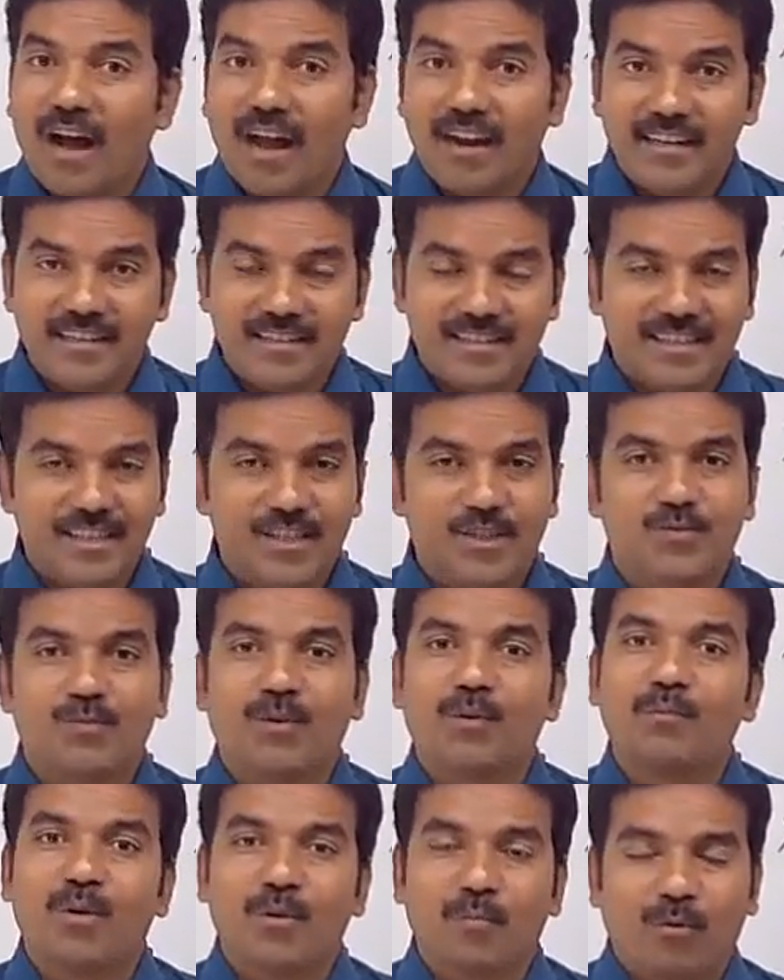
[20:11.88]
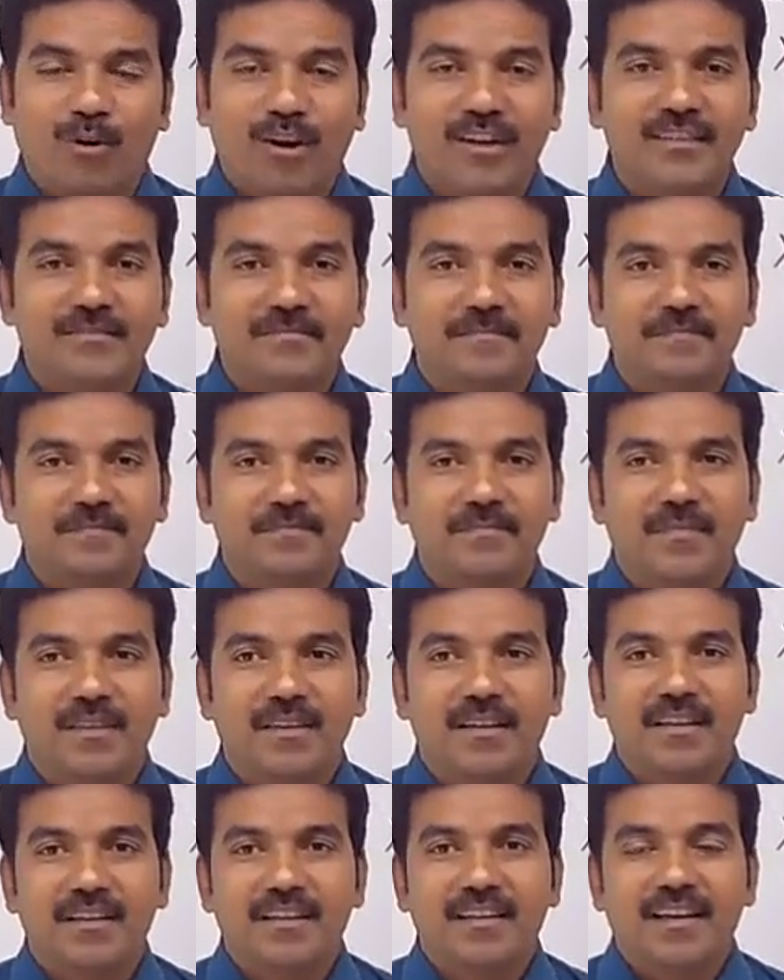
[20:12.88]
Now I discuss one more point.
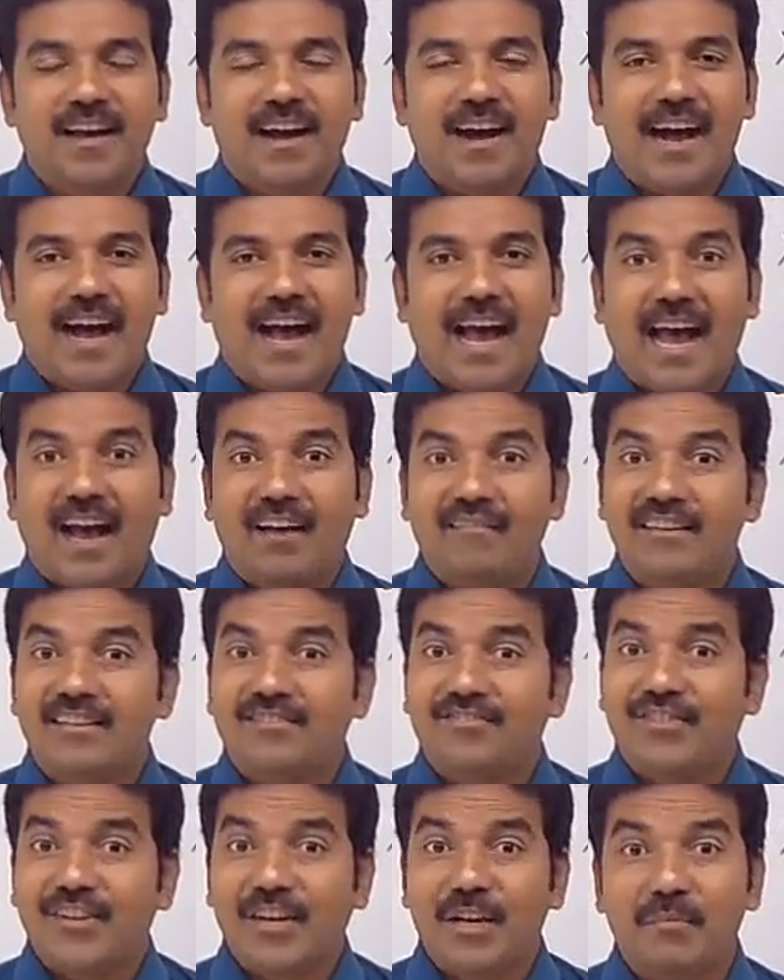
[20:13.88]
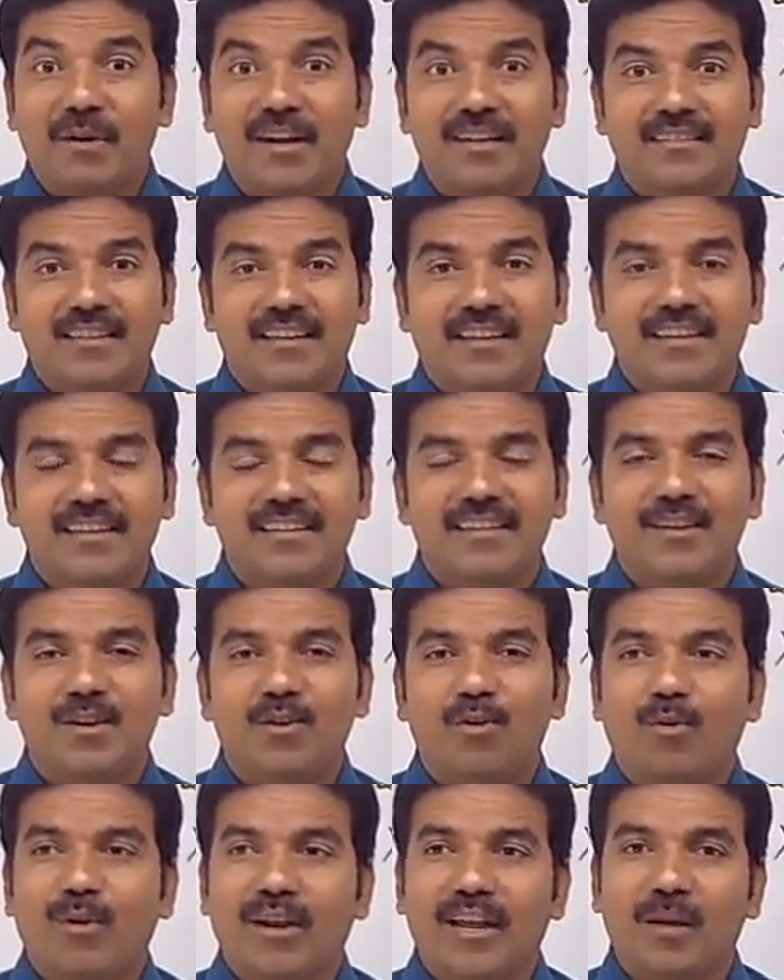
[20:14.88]
I have a 3 by
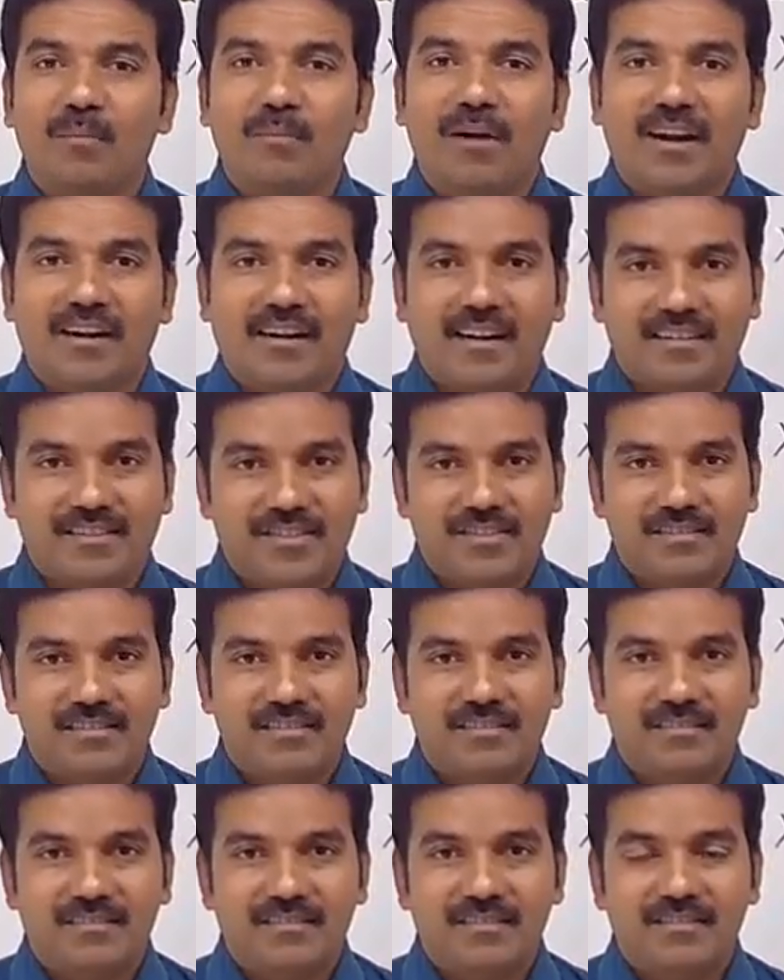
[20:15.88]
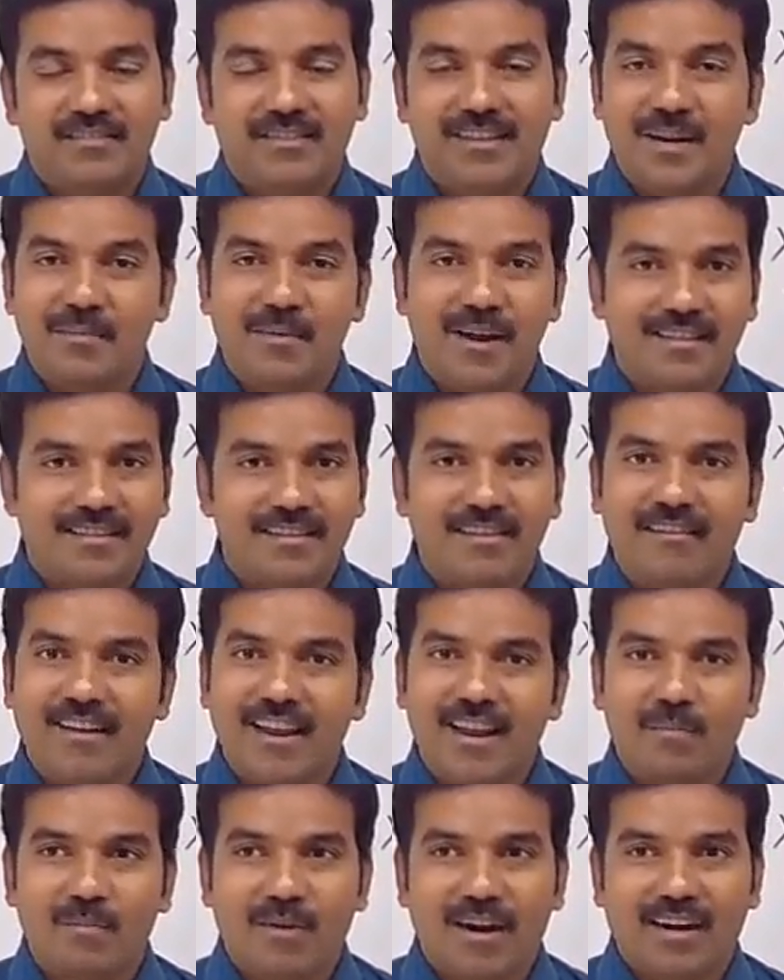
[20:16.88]
3 real matrix. 3
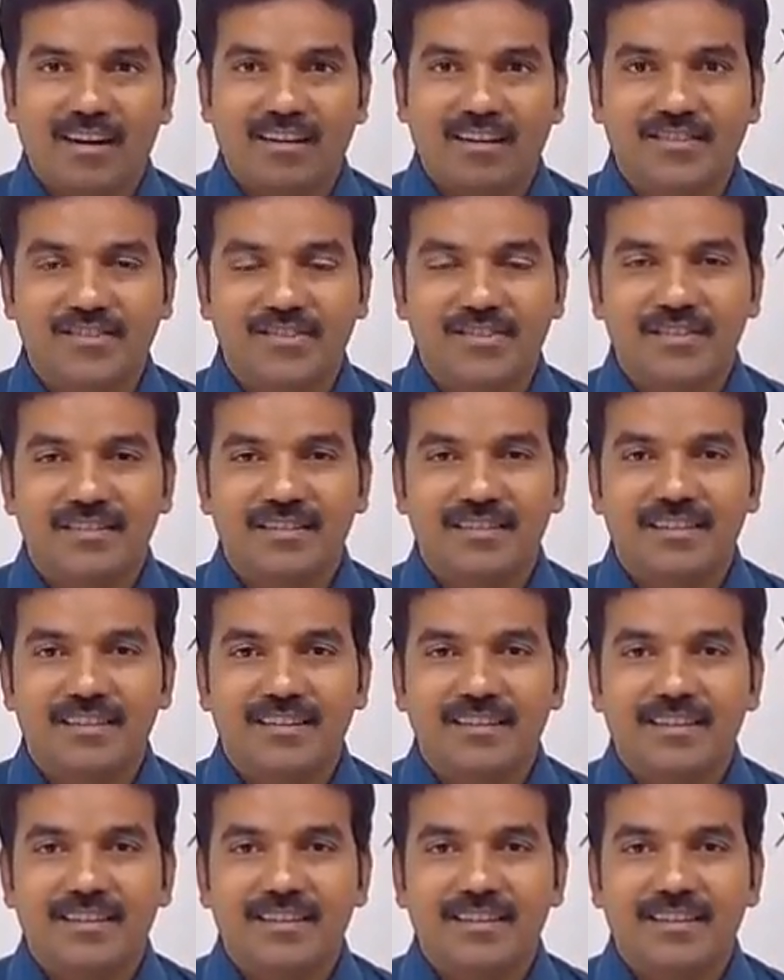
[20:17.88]
by 3 real matrix.